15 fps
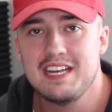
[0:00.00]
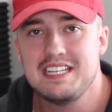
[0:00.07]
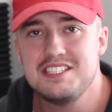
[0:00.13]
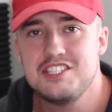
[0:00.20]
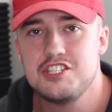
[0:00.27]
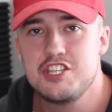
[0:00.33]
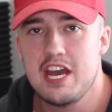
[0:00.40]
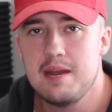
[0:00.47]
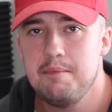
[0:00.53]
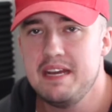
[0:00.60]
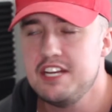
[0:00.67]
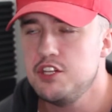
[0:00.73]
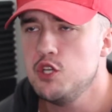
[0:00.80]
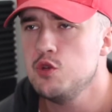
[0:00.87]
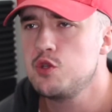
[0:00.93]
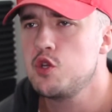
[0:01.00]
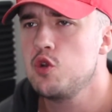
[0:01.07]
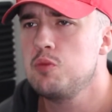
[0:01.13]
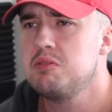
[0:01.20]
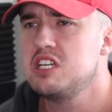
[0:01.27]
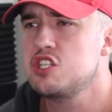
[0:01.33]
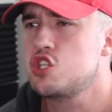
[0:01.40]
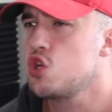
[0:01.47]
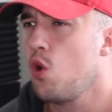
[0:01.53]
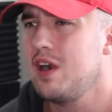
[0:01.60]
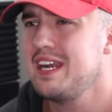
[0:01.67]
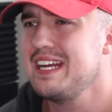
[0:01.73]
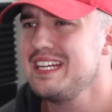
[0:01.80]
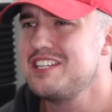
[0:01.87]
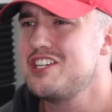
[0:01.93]
ladies and gentlemen, YouTuber
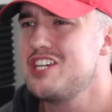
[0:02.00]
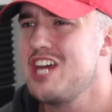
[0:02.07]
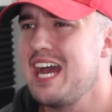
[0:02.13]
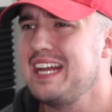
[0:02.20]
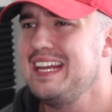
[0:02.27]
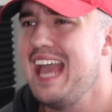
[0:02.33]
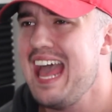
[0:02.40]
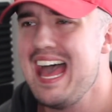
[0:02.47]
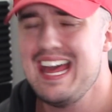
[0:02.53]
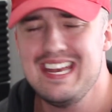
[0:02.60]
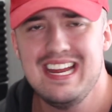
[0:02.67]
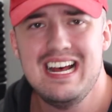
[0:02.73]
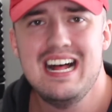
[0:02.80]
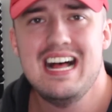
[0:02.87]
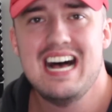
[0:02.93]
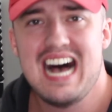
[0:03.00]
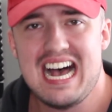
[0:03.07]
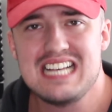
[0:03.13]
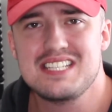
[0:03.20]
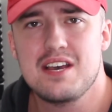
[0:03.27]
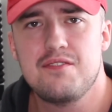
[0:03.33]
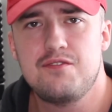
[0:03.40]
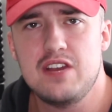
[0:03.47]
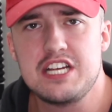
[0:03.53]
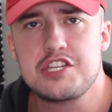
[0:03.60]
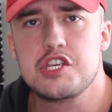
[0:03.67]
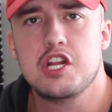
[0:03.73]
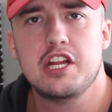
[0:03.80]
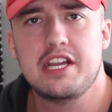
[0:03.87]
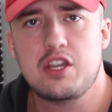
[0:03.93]
Jordan Cheyenne has
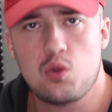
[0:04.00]
officially